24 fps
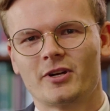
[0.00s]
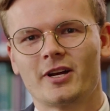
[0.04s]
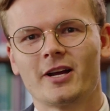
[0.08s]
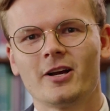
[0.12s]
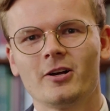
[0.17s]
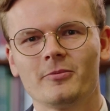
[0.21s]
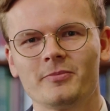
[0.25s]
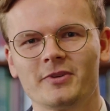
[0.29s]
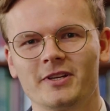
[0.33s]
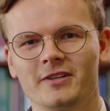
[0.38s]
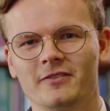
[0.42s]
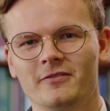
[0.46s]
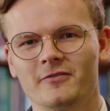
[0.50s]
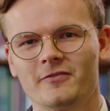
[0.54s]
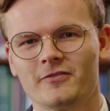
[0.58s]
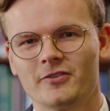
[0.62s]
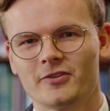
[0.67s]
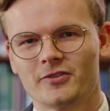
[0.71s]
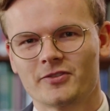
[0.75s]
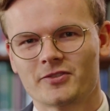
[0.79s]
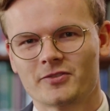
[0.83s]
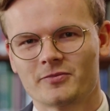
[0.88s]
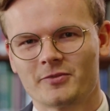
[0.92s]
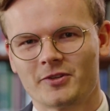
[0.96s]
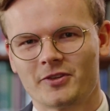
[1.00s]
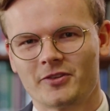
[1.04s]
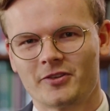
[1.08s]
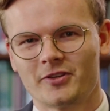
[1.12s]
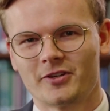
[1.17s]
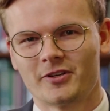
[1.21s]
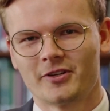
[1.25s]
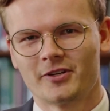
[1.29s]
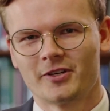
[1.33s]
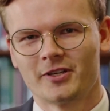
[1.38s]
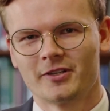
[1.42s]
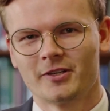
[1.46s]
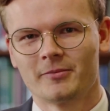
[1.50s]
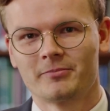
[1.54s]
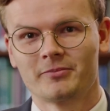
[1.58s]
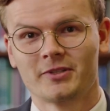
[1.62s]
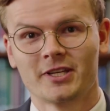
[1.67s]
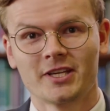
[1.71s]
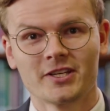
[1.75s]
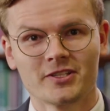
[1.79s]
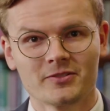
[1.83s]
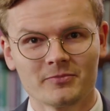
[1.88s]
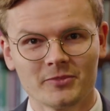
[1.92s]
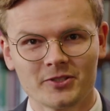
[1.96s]
helping folks with their
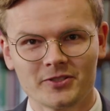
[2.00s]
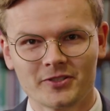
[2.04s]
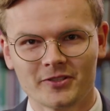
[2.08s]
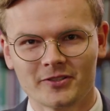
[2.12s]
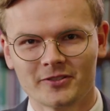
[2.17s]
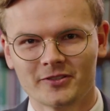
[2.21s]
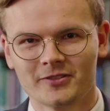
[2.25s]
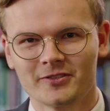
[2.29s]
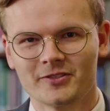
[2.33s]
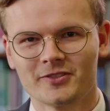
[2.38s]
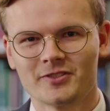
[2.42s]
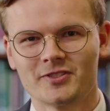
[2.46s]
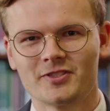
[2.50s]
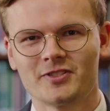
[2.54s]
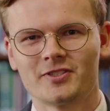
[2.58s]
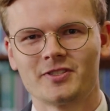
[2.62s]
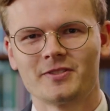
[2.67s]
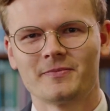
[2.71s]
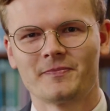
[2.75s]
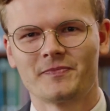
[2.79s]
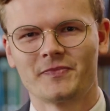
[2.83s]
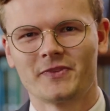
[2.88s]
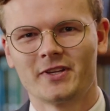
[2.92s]
application materials.